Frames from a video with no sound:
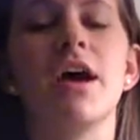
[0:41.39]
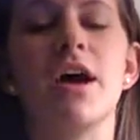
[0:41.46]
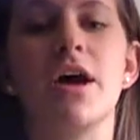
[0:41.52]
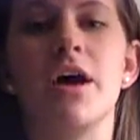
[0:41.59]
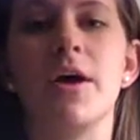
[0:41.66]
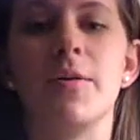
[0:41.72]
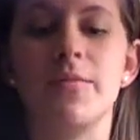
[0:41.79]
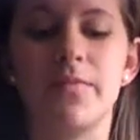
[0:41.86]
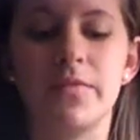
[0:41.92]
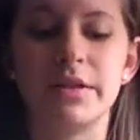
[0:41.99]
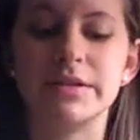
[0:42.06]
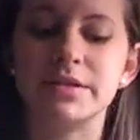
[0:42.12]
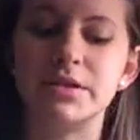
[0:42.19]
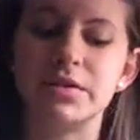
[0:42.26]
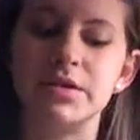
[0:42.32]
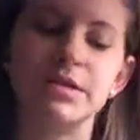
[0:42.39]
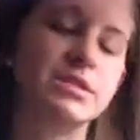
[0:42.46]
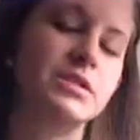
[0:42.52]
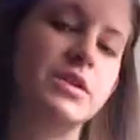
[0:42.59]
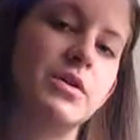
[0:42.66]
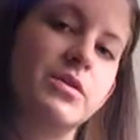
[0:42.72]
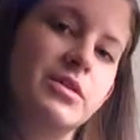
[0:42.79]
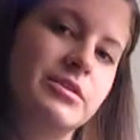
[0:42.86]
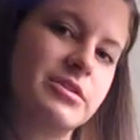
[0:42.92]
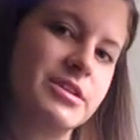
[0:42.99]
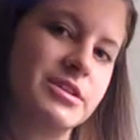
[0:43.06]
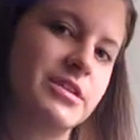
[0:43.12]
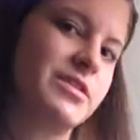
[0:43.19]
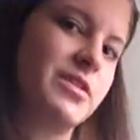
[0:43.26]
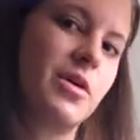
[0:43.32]
The students know that
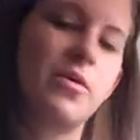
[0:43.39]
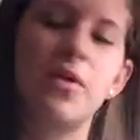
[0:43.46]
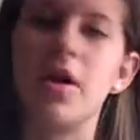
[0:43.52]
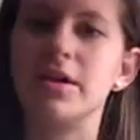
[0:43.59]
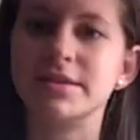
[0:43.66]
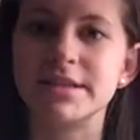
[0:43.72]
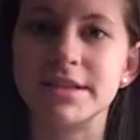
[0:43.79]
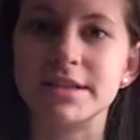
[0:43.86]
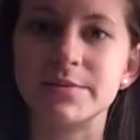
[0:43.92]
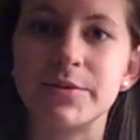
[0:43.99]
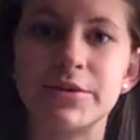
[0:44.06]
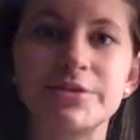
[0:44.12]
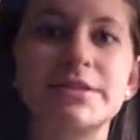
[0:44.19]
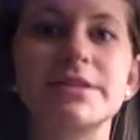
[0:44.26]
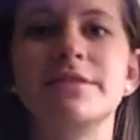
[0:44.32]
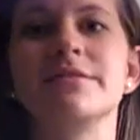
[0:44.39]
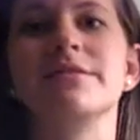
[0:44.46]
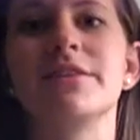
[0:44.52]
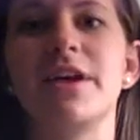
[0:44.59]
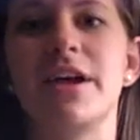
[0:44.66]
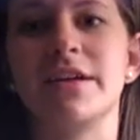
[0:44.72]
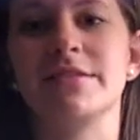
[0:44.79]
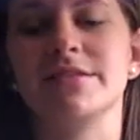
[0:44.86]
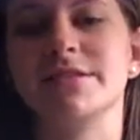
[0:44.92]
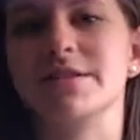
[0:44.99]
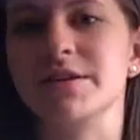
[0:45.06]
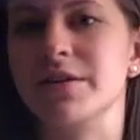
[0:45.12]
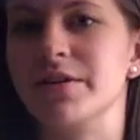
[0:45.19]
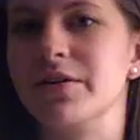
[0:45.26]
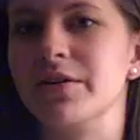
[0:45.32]
she's a no-nonsense person, yet
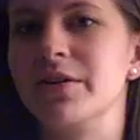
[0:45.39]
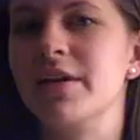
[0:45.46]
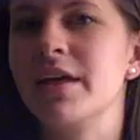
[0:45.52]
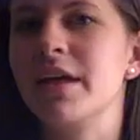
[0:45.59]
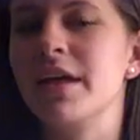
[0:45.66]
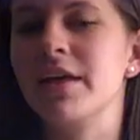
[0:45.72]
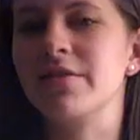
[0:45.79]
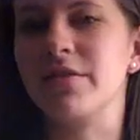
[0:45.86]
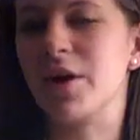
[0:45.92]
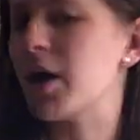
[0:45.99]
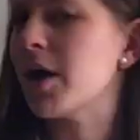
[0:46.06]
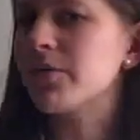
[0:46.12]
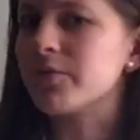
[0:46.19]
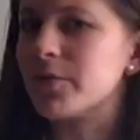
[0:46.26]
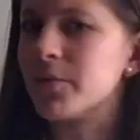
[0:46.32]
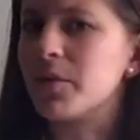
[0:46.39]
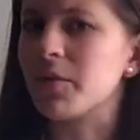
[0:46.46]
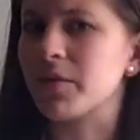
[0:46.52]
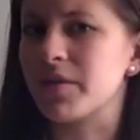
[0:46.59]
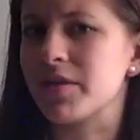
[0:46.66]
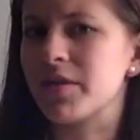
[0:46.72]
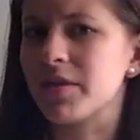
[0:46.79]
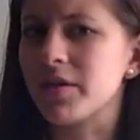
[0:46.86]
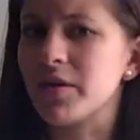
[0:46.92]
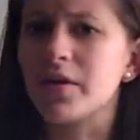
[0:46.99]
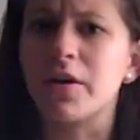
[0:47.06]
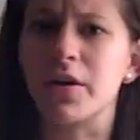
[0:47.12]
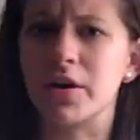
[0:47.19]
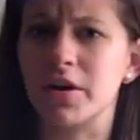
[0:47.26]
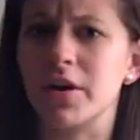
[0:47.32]
still they're comfortable with
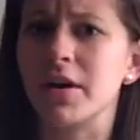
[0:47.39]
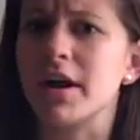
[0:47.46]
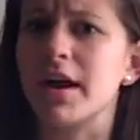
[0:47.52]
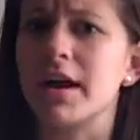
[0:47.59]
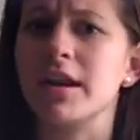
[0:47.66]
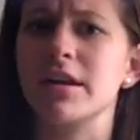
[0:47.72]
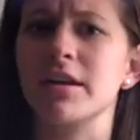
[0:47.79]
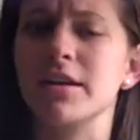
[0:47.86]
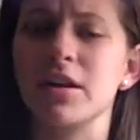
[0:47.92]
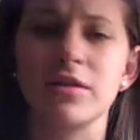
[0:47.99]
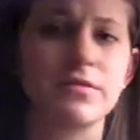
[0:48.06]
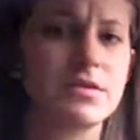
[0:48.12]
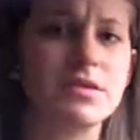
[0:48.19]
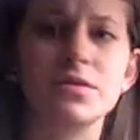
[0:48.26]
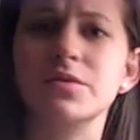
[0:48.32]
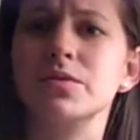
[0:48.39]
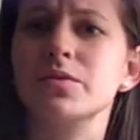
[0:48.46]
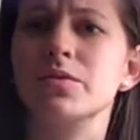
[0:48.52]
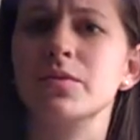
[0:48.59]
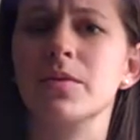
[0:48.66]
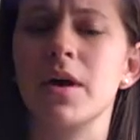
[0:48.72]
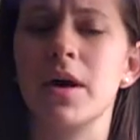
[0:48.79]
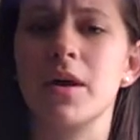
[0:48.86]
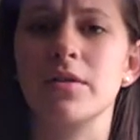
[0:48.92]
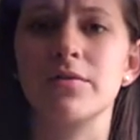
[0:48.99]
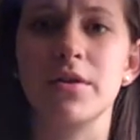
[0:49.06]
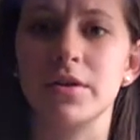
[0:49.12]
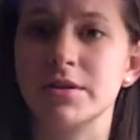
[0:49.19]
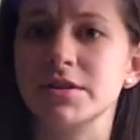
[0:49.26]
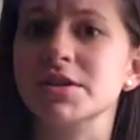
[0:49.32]
her and enough to
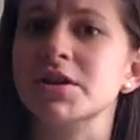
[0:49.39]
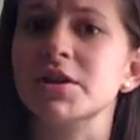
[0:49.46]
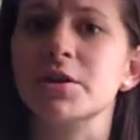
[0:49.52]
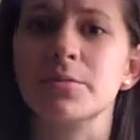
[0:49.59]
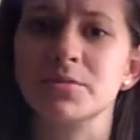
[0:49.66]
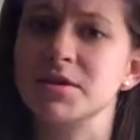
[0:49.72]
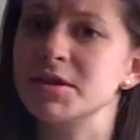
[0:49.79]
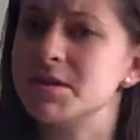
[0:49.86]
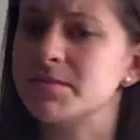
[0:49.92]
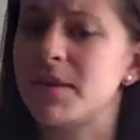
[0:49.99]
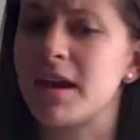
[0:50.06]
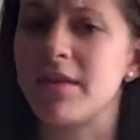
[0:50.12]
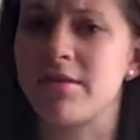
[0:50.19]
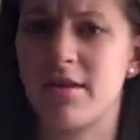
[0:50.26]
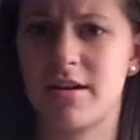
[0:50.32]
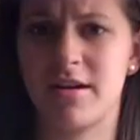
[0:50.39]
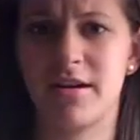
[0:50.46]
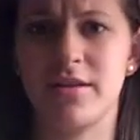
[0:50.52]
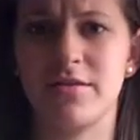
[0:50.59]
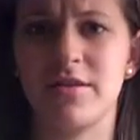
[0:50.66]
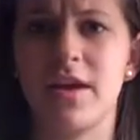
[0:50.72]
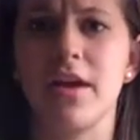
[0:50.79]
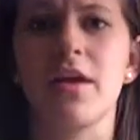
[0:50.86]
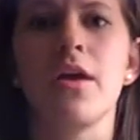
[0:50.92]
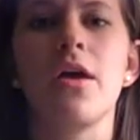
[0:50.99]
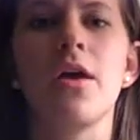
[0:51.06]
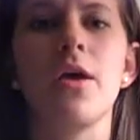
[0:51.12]
volunteer, participate, that kind of thing.